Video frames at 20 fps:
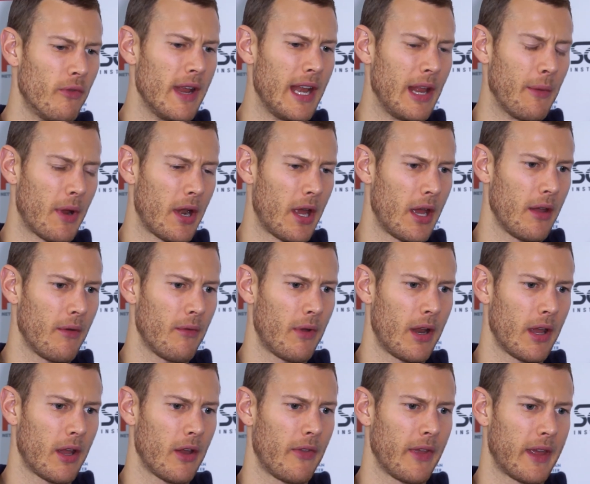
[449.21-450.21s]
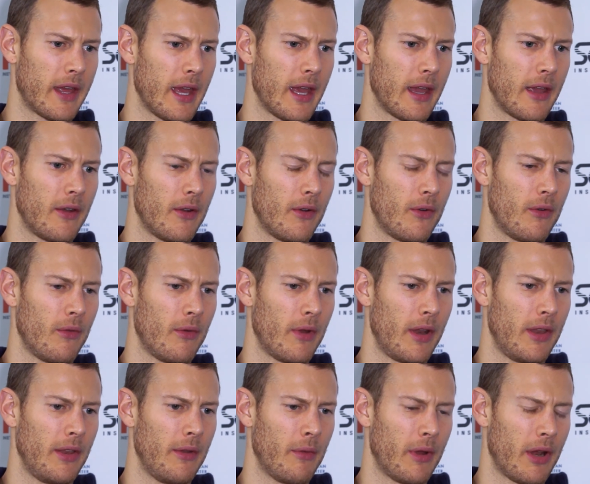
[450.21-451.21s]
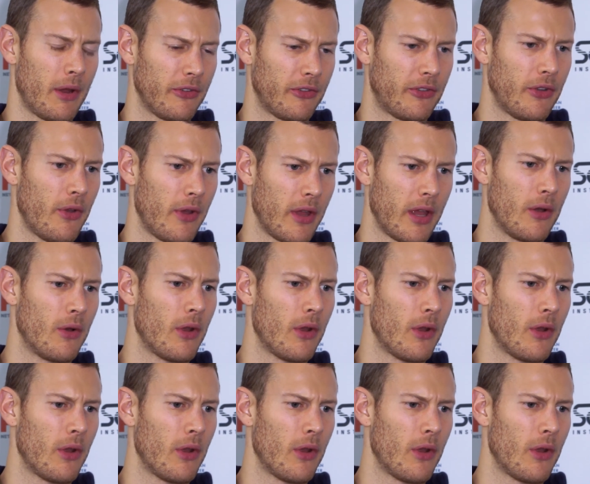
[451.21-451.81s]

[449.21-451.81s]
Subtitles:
really, when I got the gig and when I was doing it,